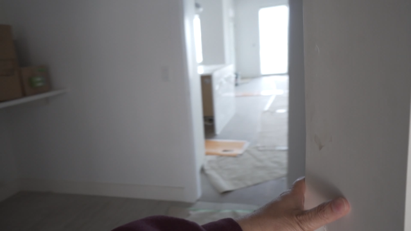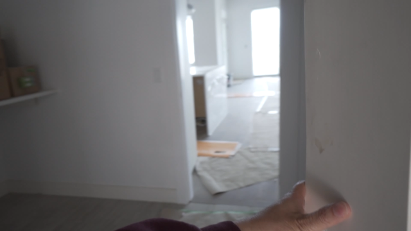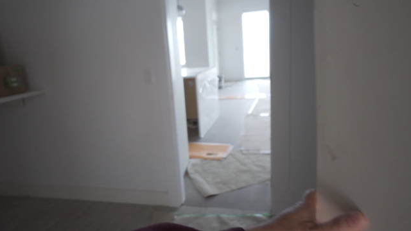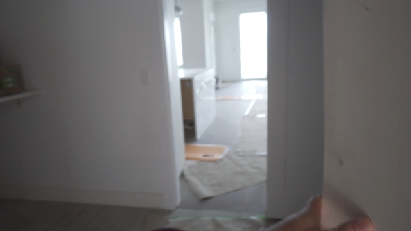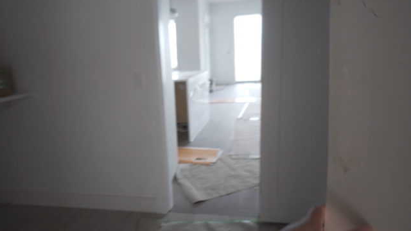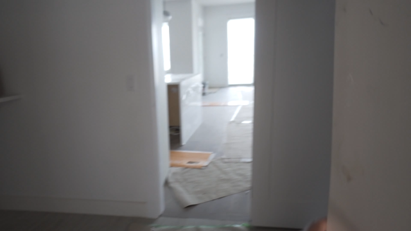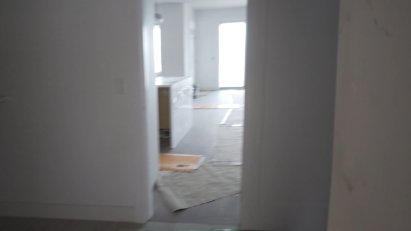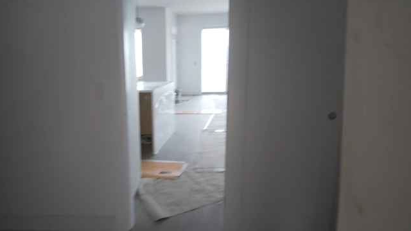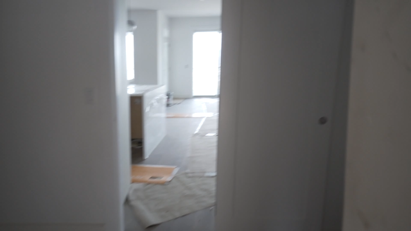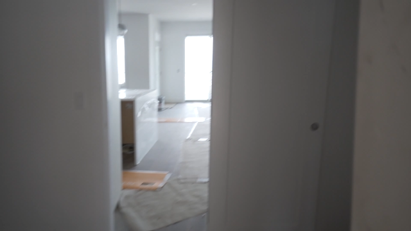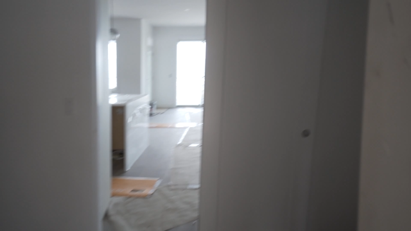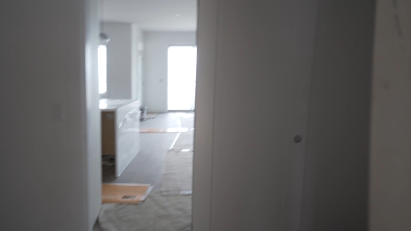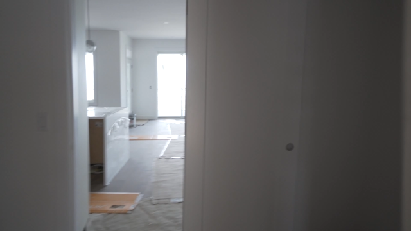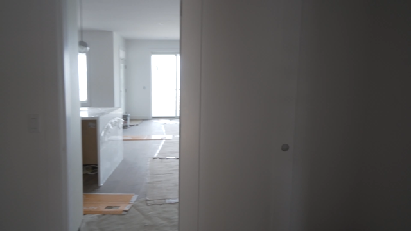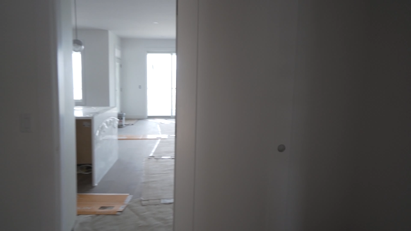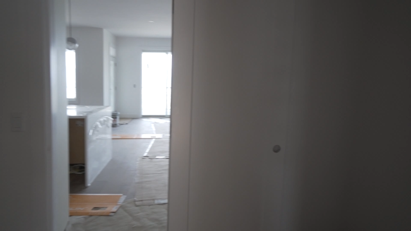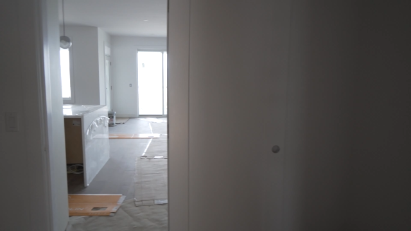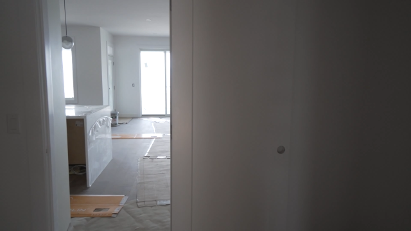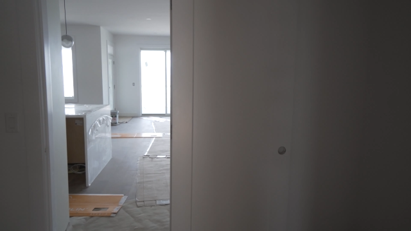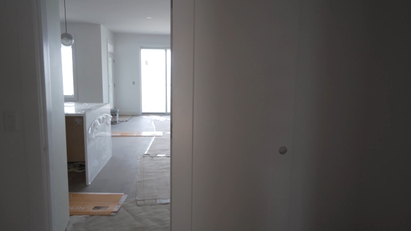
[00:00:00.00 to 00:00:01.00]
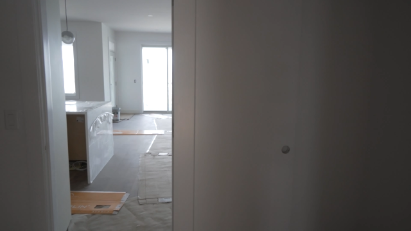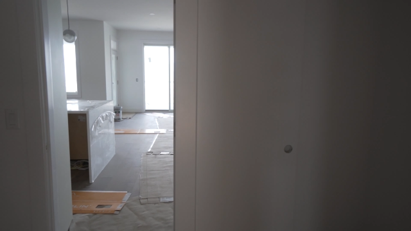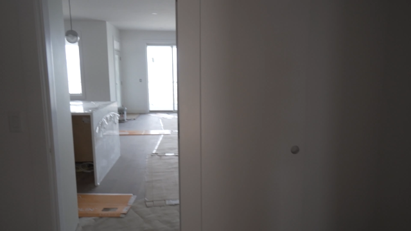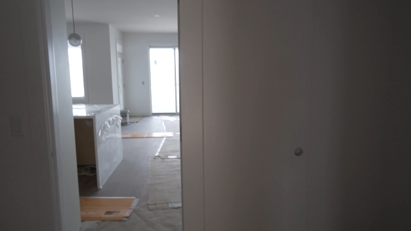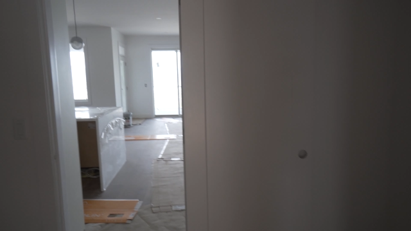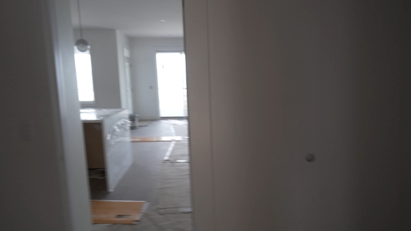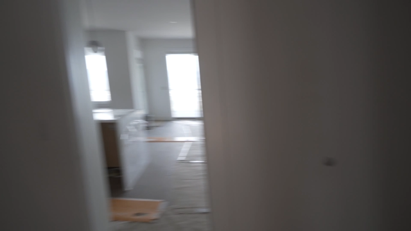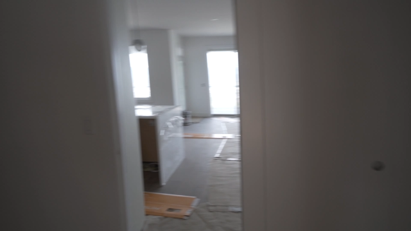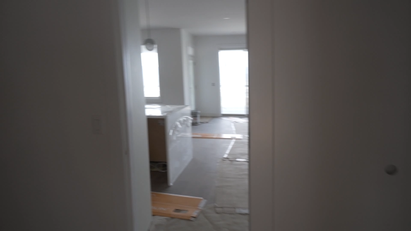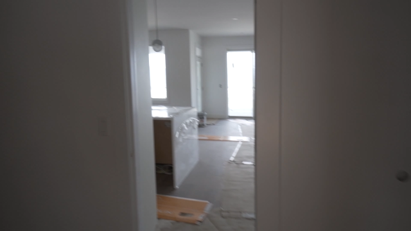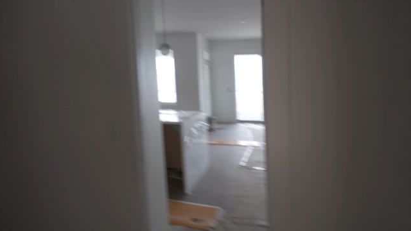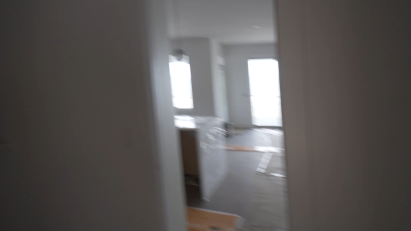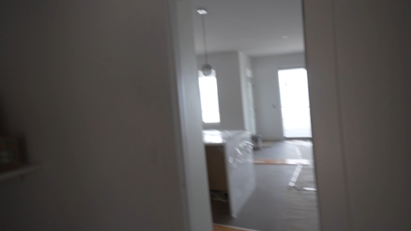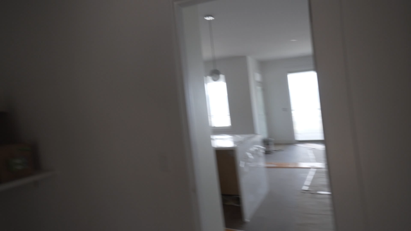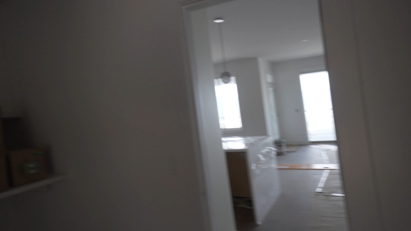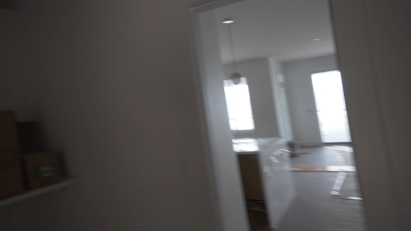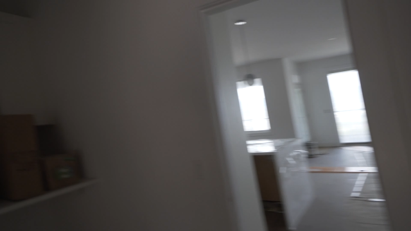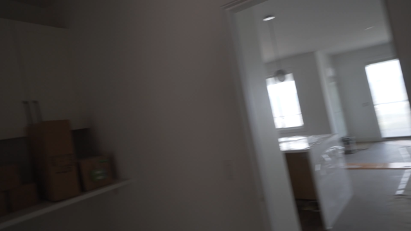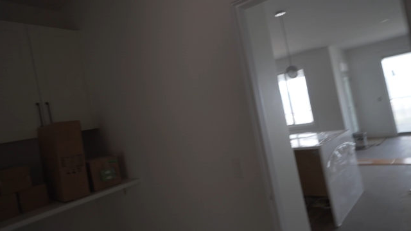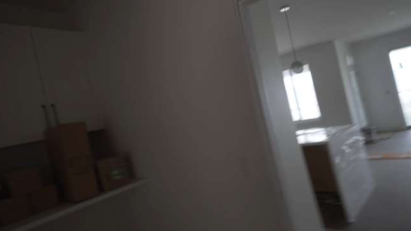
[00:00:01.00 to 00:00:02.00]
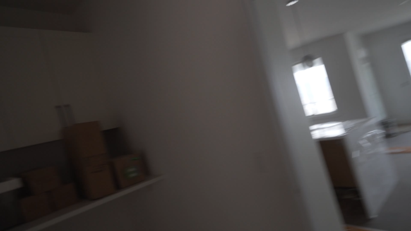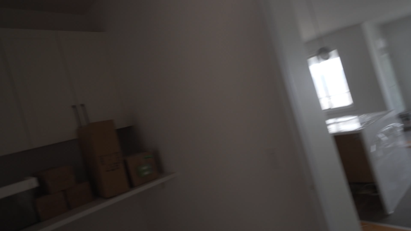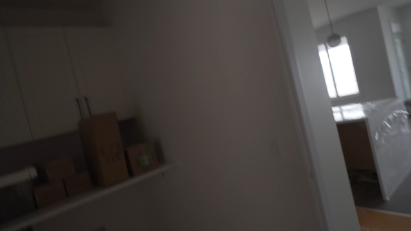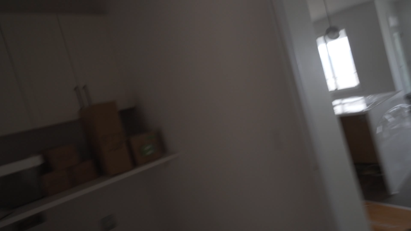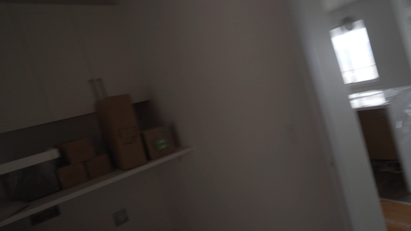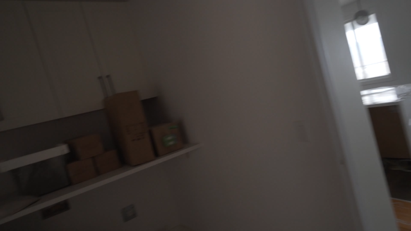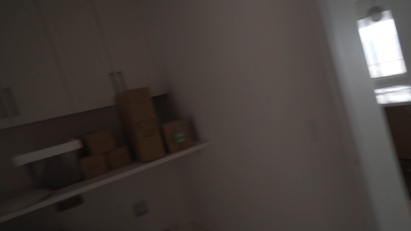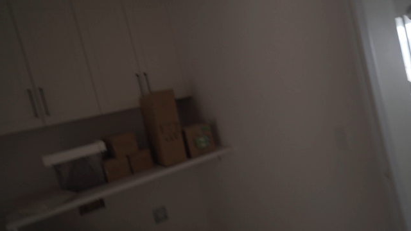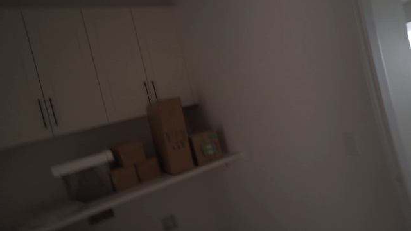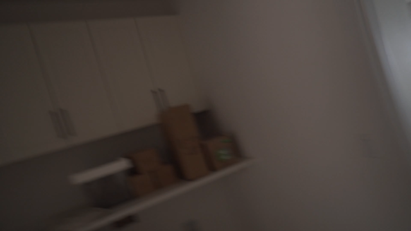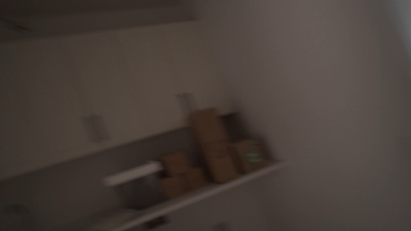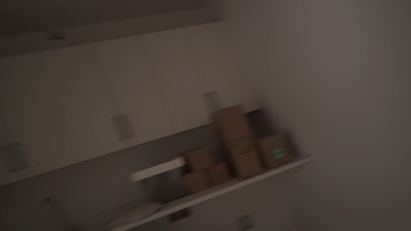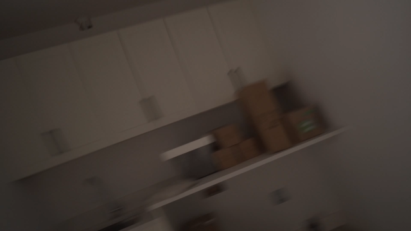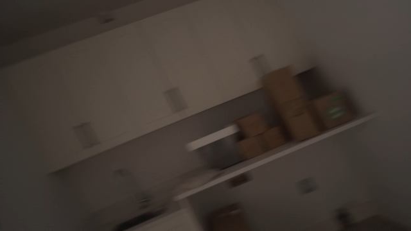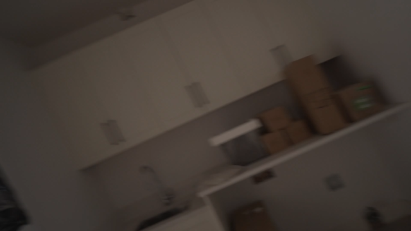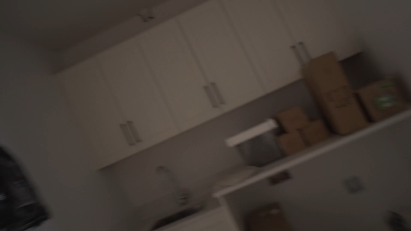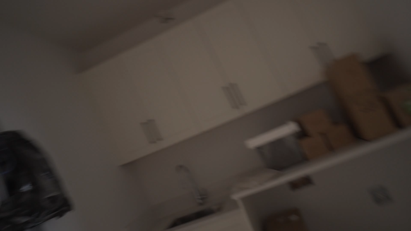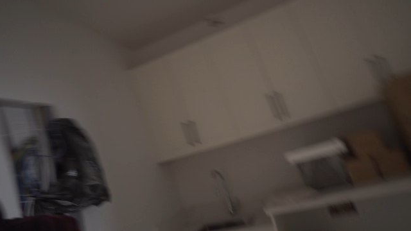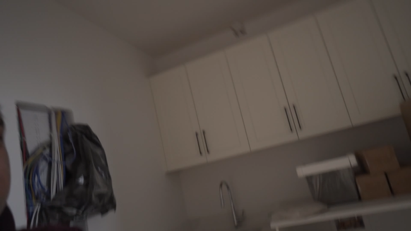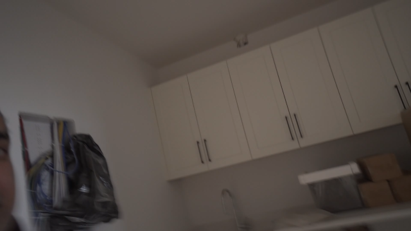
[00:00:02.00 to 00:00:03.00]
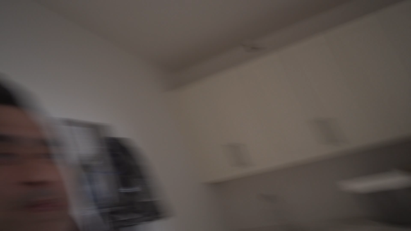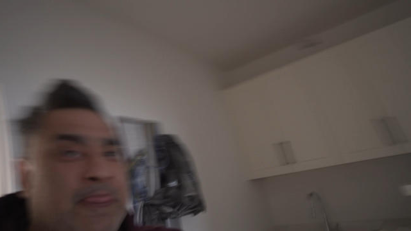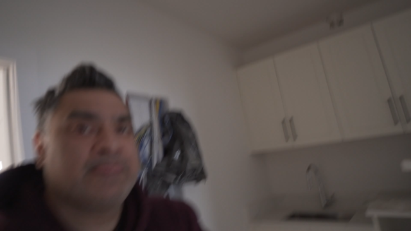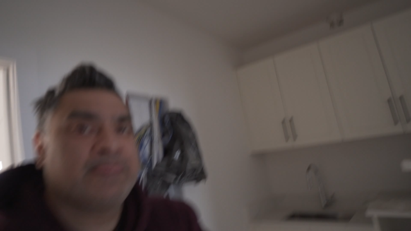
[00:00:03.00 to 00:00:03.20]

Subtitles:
[unreadable: no face in view]